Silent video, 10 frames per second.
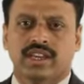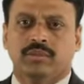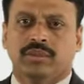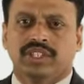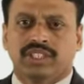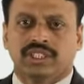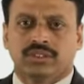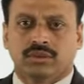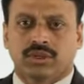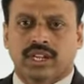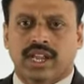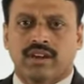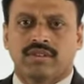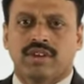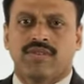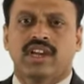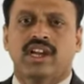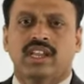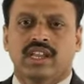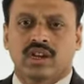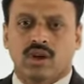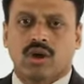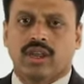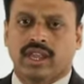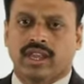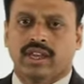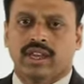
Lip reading: patients who can have difficulty in talking.